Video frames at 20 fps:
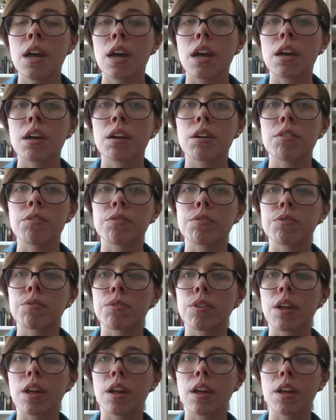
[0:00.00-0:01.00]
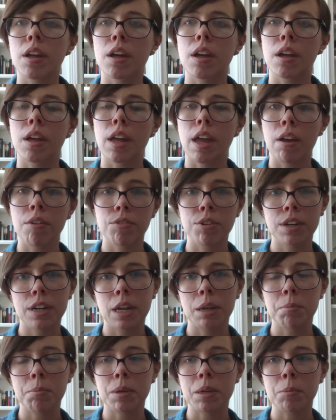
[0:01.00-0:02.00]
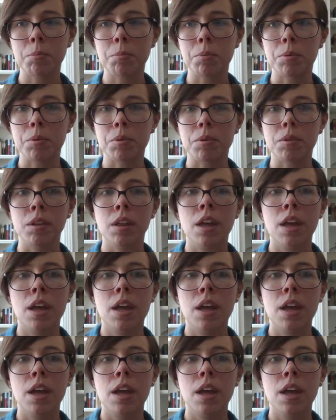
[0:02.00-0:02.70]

of everyday people.